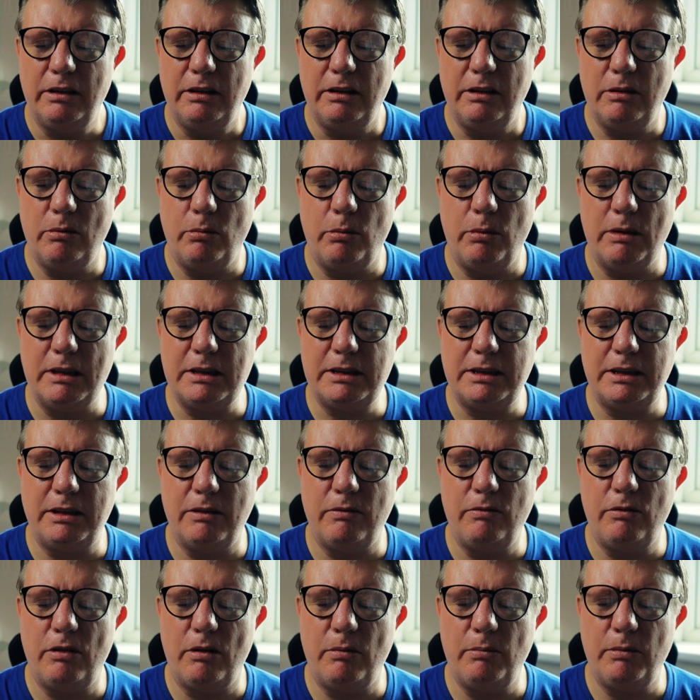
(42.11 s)
the
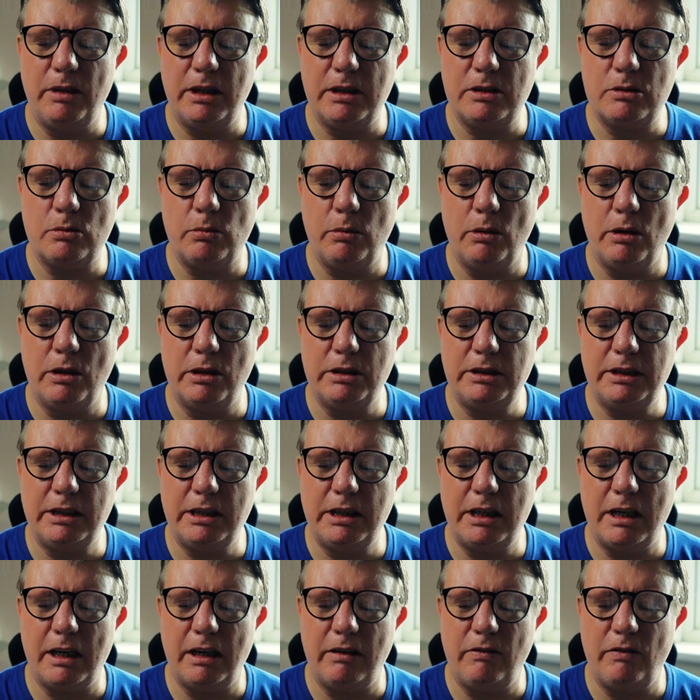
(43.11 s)
wisdom from this word
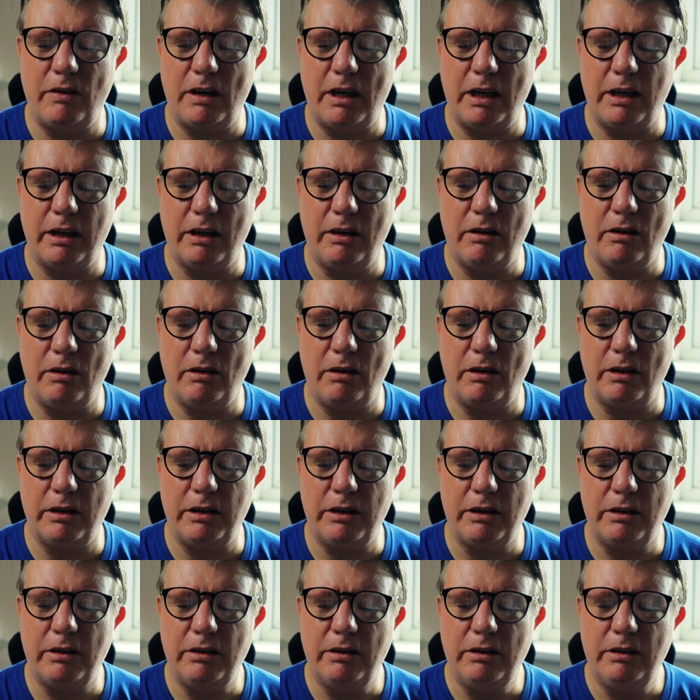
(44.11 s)
today, Father
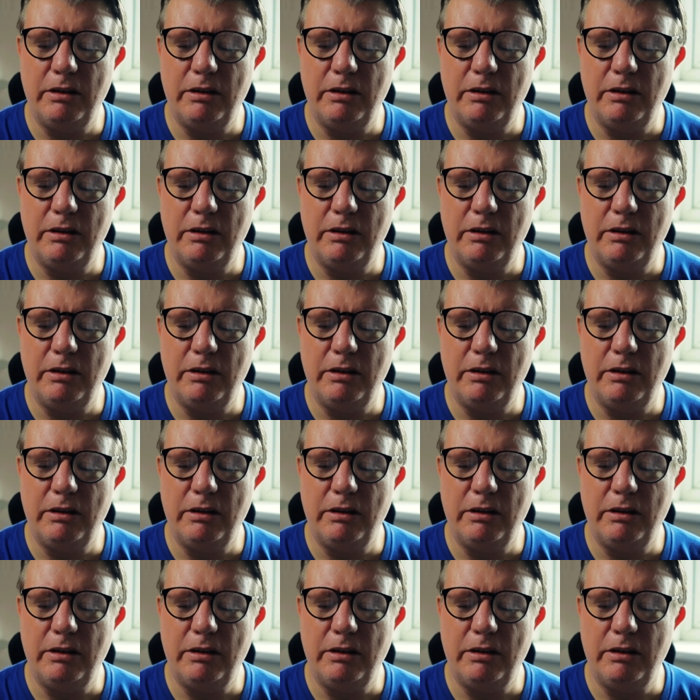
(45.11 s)
God,